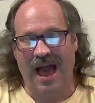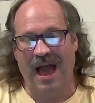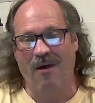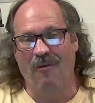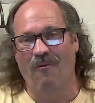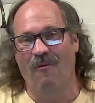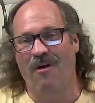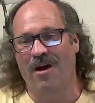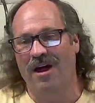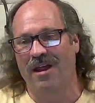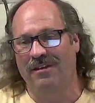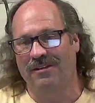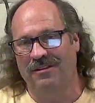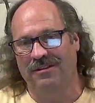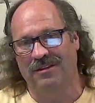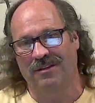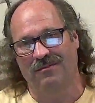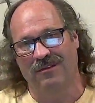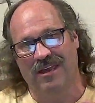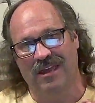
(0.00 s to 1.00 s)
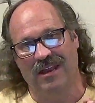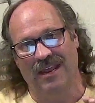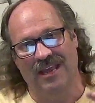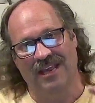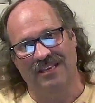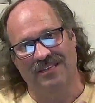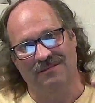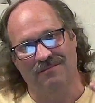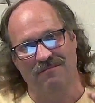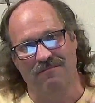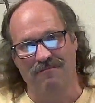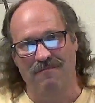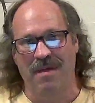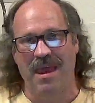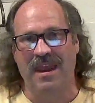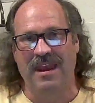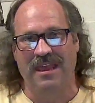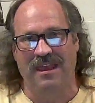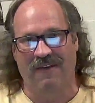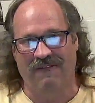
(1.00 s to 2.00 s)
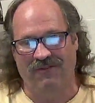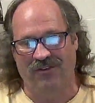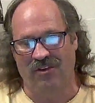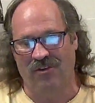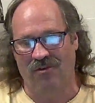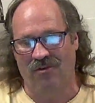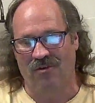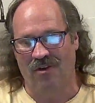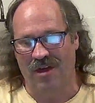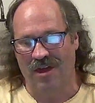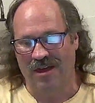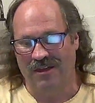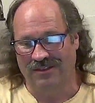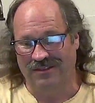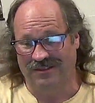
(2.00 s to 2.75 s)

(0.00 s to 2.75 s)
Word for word: I want to get as many of you